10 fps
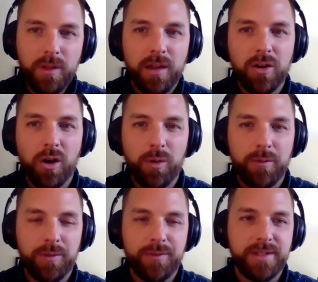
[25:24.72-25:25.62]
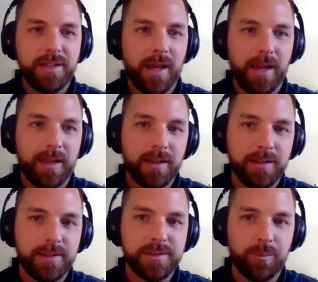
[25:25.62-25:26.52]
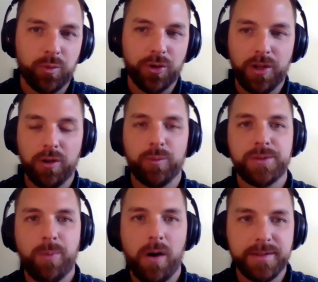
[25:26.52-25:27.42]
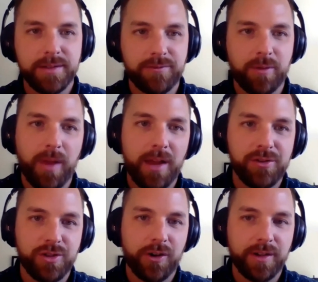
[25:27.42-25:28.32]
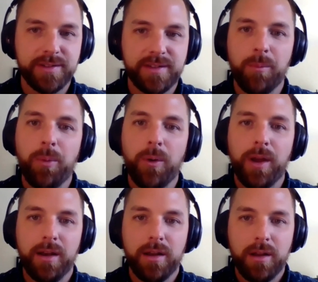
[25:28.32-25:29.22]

we've seen like some really good responses from the Engineeirng standpoint